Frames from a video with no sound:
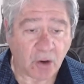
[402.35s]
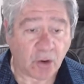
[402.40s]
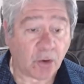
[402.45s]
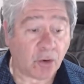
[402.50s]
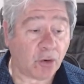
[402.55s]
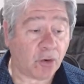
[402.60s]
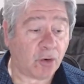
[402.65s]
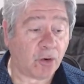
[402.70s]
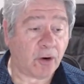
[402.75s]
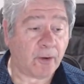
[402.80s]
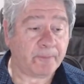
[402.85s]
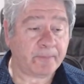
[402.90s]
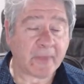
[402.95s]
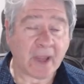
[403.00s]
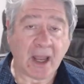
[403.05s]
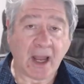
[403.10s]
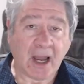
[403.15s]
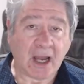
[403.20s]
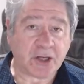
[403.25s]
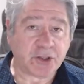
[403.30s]
or
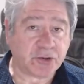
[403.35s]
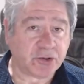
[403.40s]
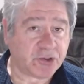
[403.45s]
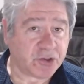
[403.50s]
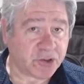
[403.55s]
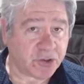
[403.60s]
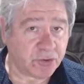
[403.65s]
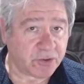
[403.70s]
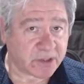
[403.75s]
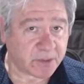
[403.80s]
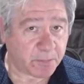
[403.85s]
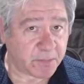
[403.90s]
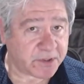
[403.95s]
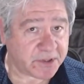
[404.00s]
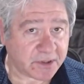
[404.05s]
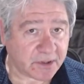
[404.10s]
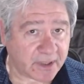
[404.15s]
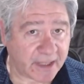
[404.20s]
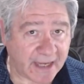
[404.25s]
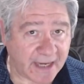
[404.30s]
I should choose a
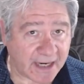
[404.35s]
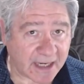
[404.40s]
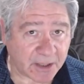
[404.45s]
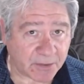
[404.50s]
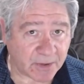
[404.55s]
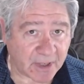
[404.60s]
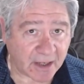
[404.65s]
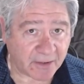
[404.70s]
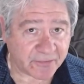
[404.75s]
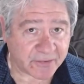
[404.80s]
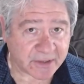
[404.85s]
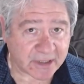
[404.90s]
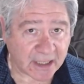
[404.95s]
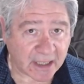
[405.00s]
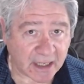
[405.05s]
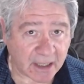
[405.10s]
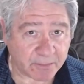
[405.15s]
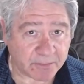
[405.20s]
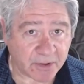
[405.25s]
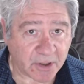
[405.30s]
particular aircraft
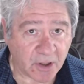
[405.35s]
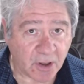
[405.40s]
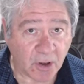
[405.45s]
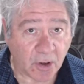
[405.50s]
type,